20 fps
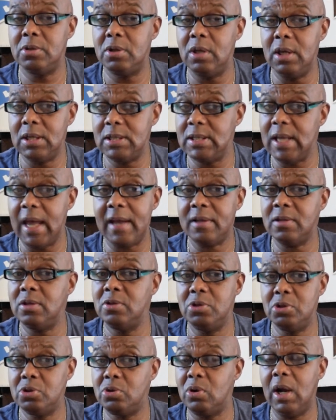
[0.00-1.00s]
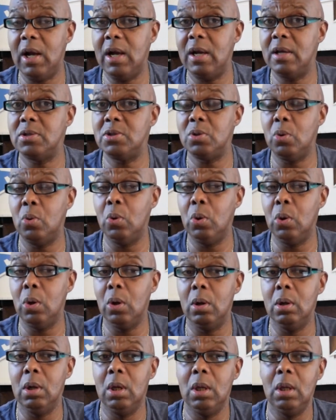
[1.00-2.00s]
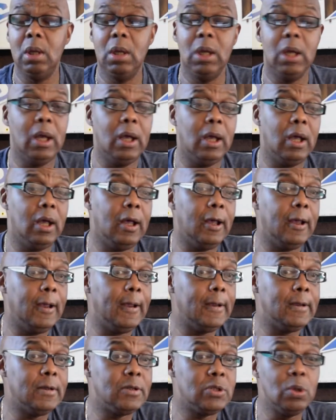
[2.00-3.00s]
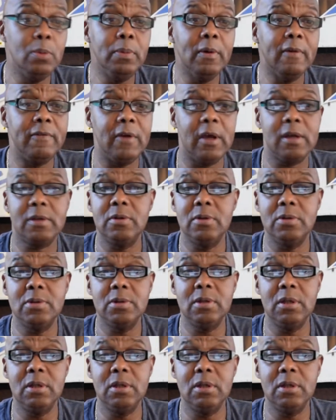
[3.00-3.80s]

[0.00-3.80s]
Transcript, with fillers: exactors, tries, or uh, factors.